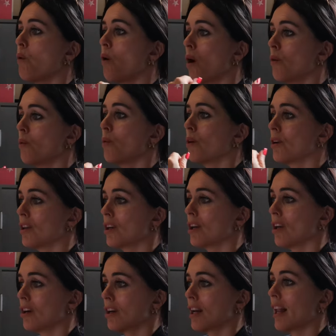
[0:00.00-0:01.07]
what would it
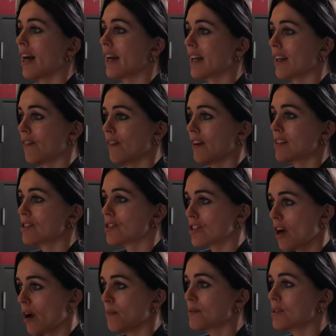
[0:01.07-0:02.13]
look like if I
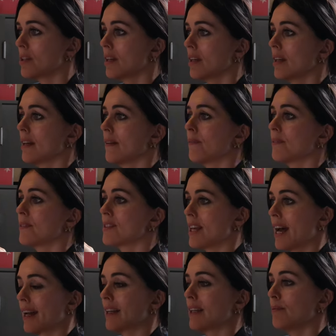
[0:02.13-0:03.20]
stopped
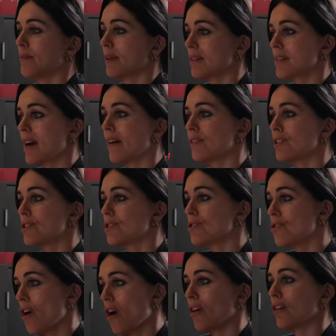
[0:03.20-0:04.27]
settling? Because average is
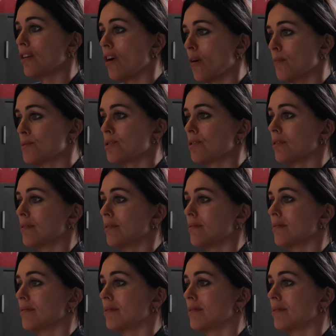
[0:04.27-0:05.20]
not an option.